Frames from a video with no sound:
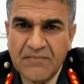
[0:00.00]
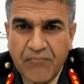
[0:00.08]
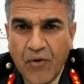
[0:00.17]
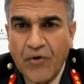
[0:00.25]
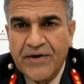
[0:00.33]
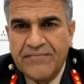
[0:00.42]

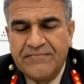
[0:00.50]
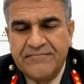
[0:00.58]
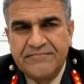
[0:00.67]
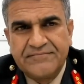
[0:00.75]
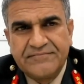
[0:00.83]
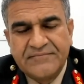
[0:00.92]
Boredom.
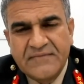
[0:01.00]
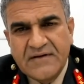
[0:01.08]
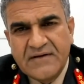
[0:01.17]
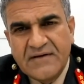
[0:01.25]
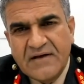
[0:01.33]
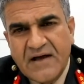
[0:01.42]

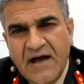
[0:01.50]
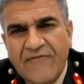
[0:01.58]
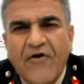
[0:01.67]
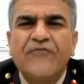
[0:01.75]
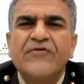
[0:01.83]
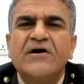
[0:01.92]
I've
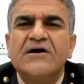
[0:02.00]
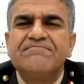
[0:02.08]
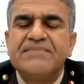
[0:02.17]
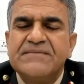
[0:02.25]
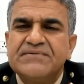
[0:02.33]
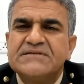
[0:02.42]
often heard
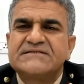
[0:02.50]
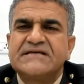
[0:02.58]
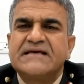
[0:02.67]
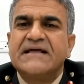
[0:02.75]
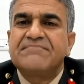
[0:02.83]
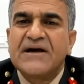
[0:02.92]
people
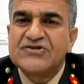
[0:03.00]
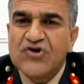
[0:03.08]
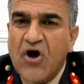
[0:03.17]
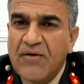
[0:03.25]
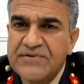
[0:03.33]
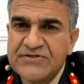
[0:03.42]
say that my
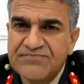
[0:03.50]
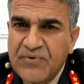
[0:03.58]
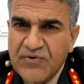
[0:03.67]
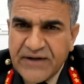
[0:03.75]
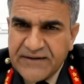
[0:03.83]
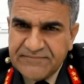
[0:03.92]
job is
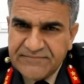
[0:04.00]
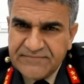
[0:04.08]
boring.